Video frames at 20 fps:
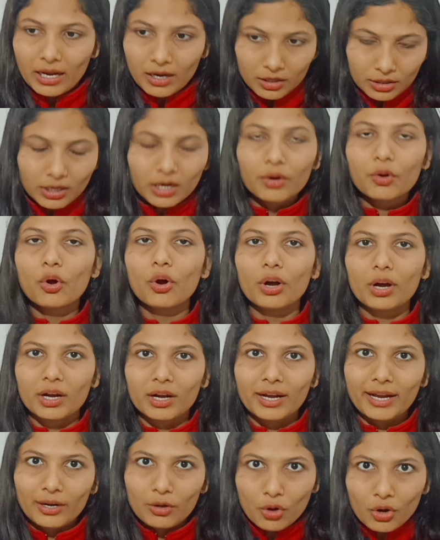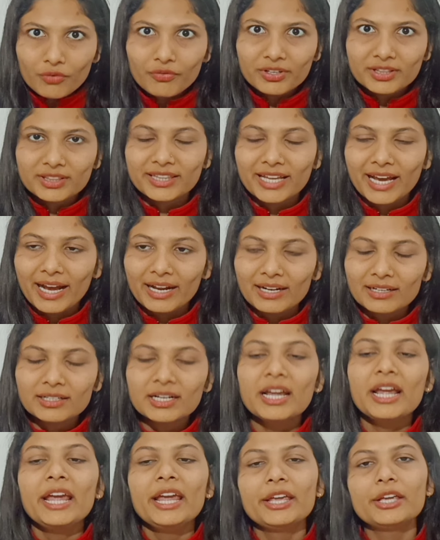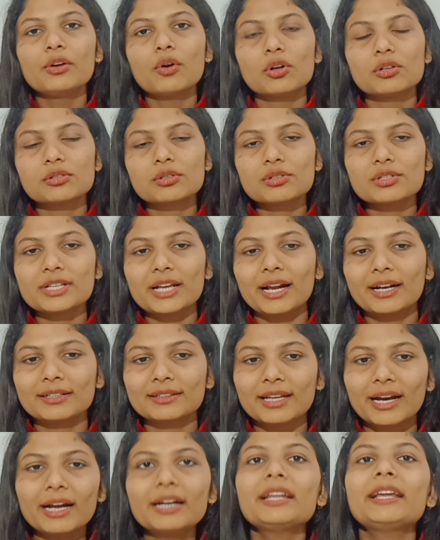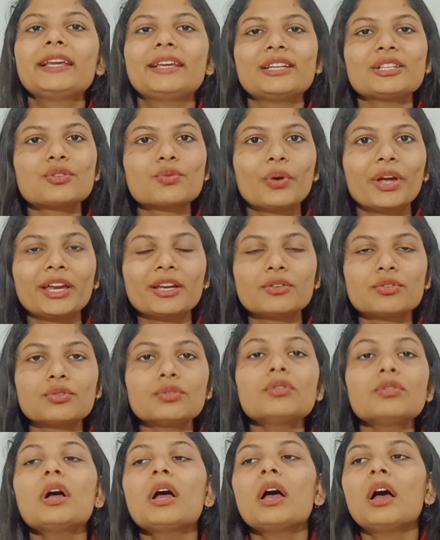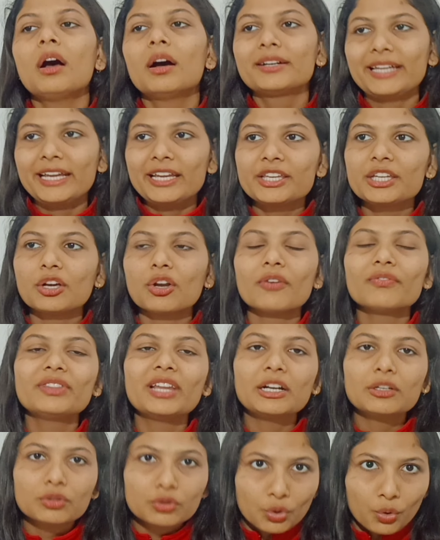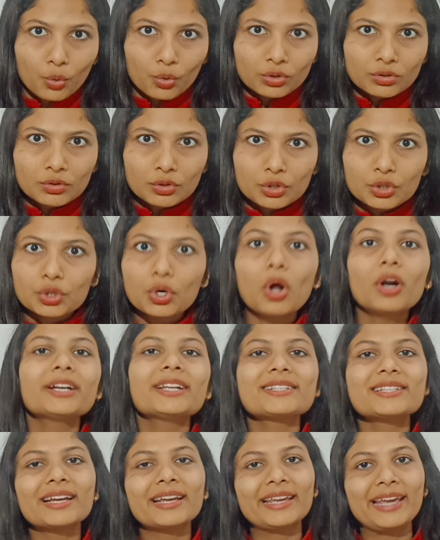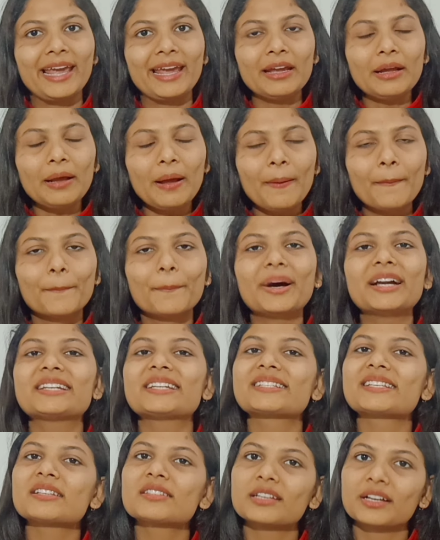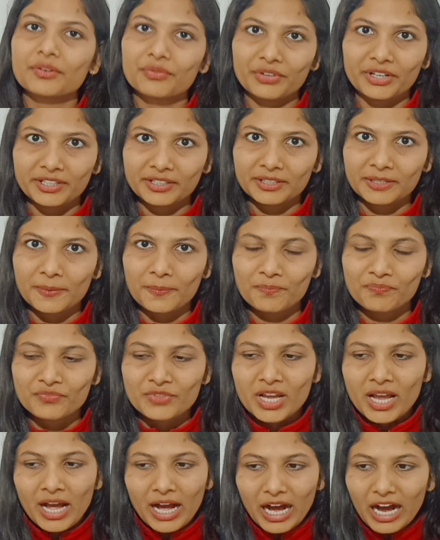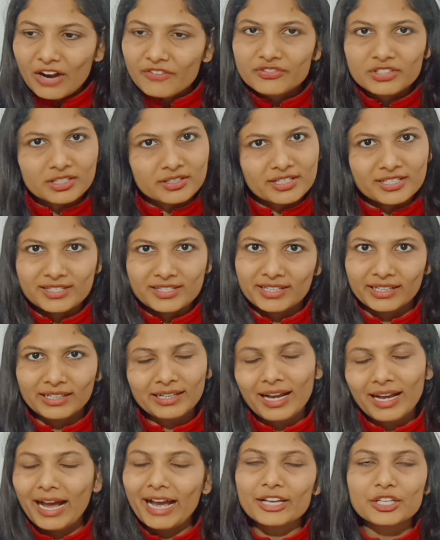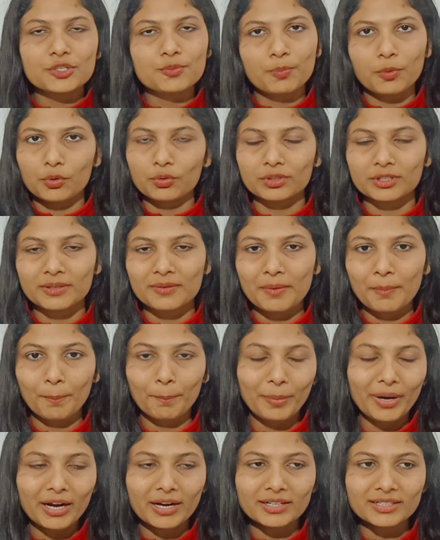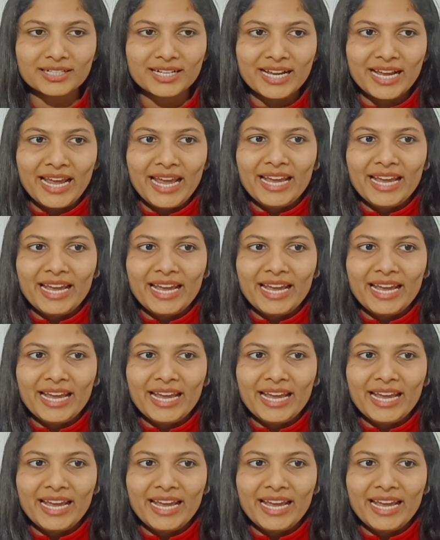Along with that, he also said that he is going to take care of that throne not as a king but as a servant. After this thing, I spoke. But